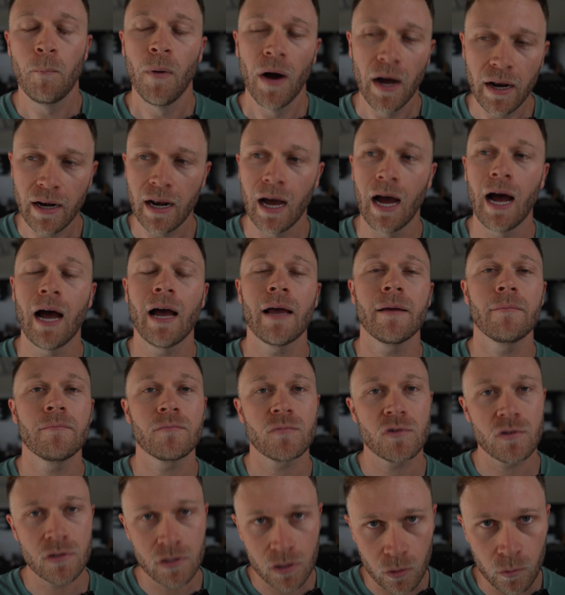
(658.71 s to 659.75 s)
but
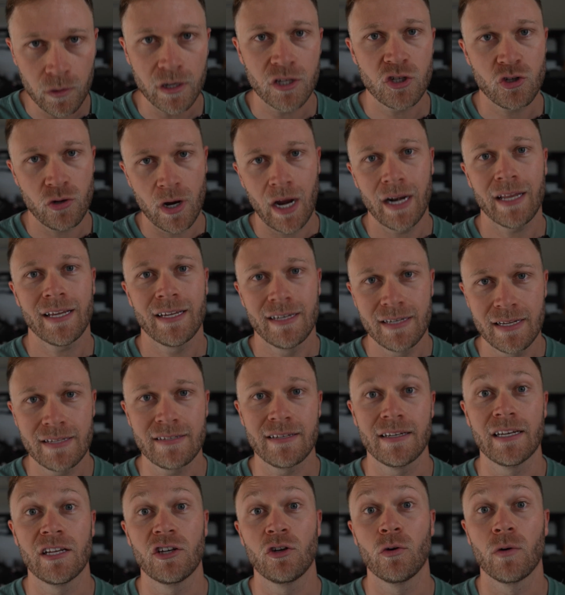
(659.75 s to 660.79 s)
I'm going to try to
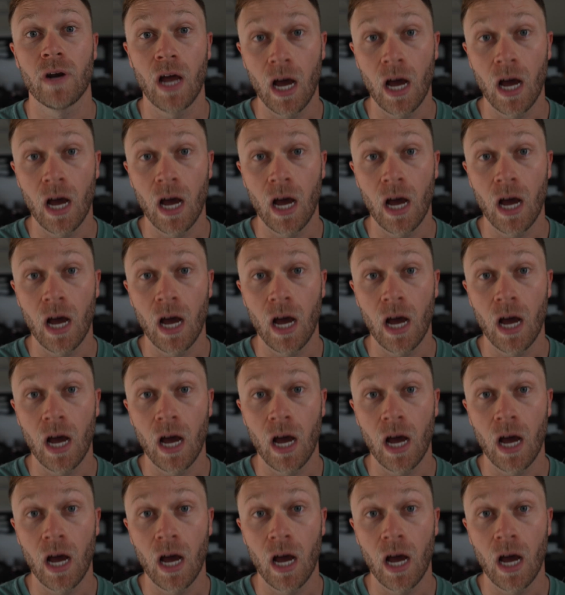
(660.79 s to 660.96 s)
condense it into an